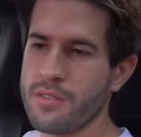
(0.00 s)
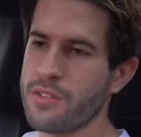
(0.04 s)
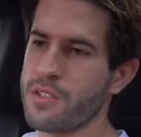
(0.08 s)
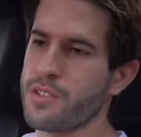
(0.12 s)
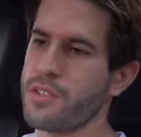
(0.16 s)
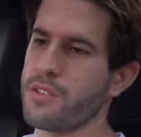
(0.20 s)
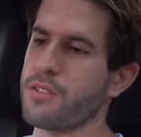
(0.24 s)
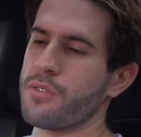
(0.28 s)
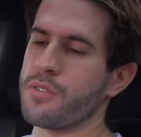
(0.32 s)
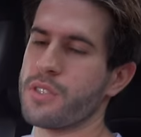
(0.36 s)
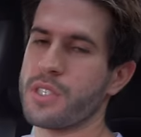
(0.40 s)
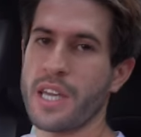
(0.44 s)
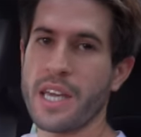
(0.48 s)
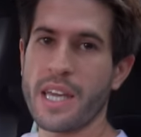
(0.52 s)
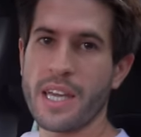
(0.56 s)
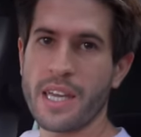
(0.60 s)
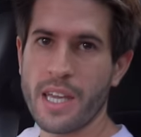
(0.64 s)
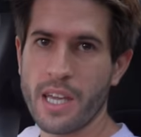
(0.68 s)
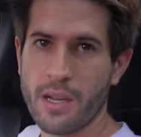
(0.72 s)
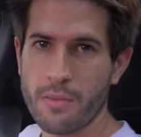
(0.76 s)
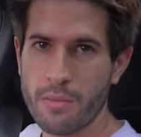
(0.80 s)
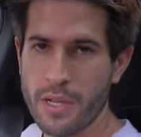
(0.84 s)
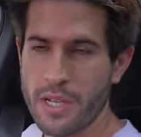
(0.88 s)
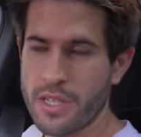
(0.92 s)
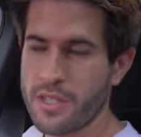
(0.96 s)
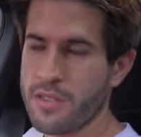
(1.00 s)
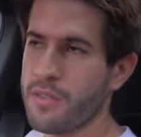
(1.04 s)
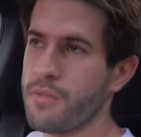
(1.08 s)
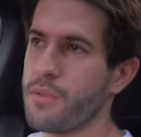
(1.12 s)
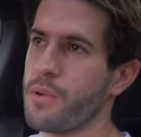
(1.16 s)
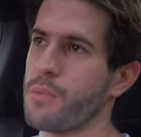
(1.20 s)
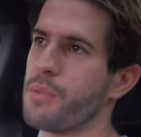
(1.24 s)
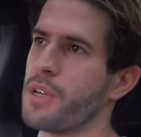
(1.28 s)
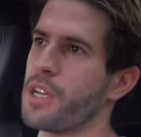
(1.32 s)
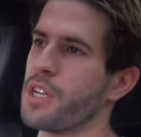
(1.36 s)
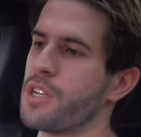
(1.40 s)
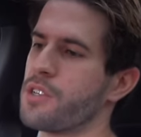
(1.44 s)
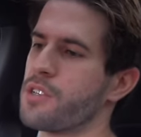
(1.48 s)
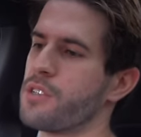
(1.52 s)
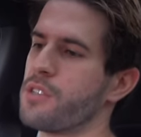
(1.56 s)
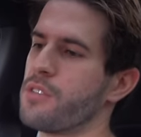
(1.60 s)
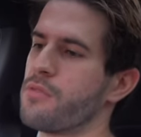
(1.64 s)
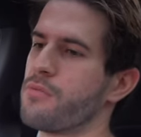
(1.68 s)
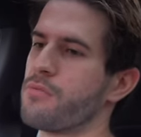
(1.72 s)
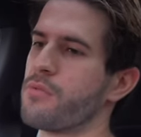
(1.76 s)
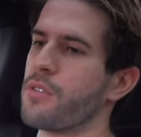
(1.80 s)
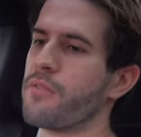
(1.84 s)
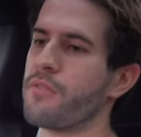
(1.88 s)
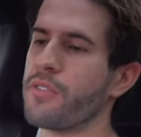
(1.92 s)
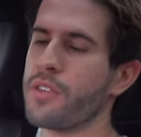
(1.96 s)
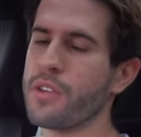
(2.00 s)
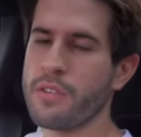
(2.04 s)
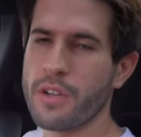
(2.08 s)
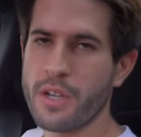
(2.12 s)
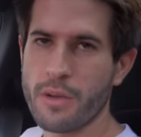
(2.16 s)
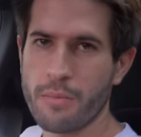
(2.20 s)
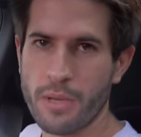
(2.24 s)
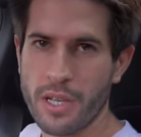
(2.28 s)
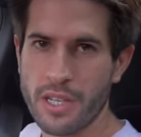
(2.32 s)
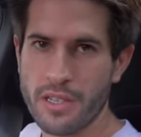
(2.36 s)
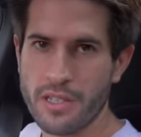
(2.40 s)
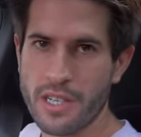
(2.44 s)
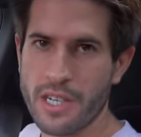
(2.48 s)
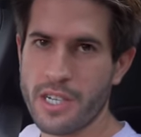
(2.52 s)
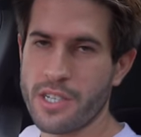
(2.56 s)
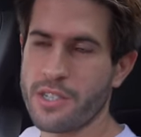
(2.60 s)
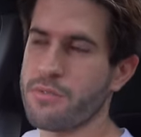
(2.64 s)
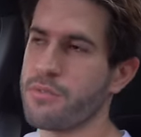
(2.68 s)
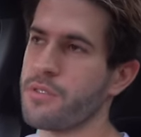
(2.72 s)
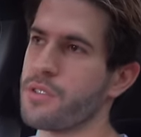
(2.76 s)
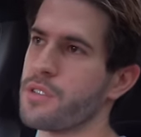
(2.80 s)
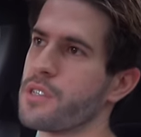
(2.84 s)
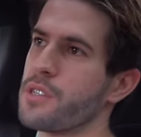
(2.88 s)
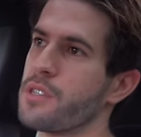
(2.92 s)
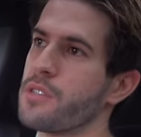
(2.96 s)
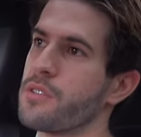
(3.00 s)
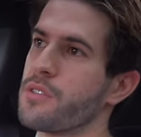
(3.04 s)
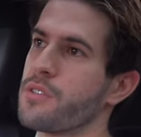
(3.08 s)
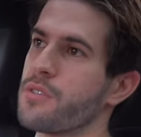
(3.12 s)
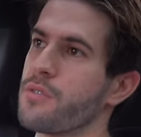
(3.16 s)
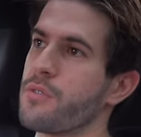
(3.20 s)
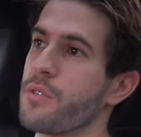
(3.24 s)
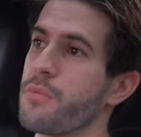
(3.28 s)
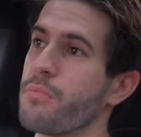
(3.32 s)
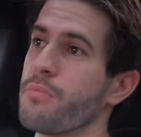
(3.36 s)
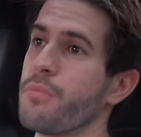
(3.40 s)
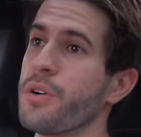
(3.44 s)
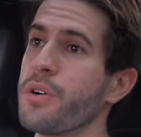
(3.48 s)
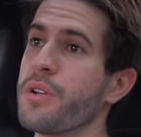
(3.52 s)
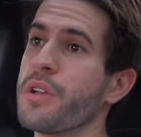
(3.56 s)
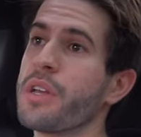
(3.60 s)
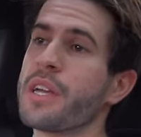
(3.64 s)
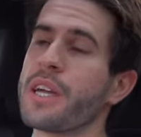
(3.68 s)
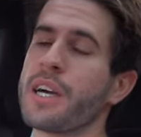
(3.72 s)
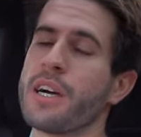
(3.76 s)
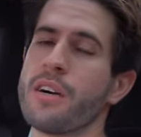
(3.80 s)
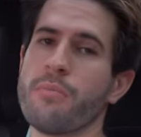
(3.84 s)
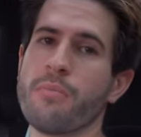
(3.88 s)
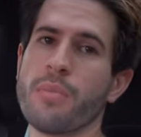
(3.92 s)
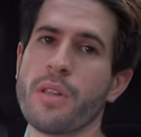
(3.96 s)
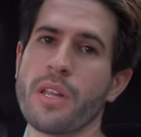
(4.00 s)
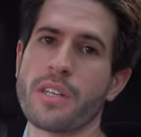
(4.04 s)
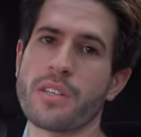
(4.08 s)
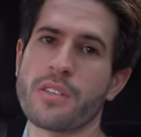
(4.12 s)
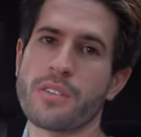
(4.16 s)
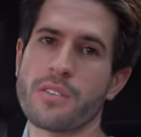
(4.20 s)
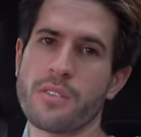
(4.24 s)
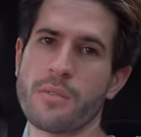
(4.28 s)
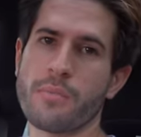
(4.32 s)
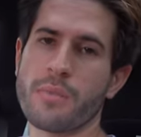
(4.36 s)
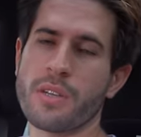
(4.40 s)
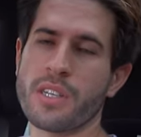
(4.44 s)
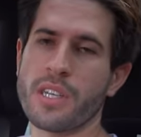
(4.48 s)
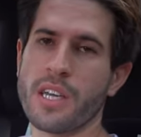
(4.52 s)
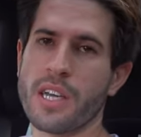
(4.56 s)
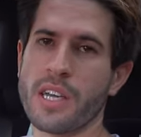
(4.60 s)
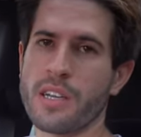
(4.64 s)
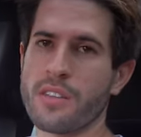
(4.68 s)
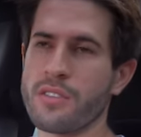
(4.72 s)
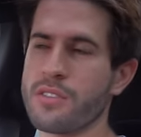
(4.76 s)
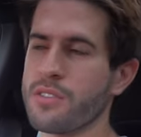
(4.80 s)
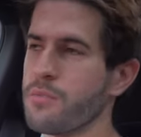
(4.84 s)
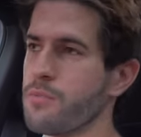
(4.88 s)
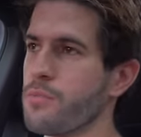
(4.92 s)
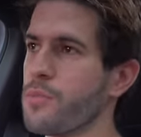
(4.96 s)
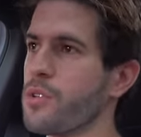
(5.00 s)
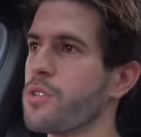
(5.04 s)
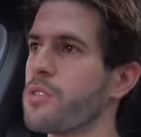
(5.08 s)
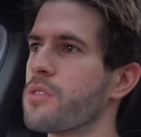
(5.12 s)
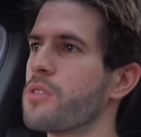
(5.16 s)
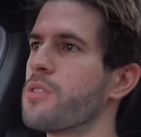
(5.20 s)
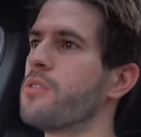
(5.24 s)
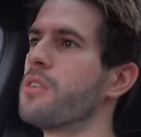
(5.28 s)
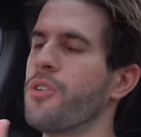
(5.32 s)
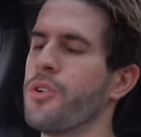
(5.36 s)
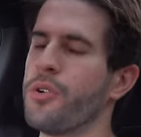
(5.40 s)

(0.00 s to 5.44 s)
So taking bloods from a patient, reviewing blood test results, or putting out bloods to be taken tomorrow.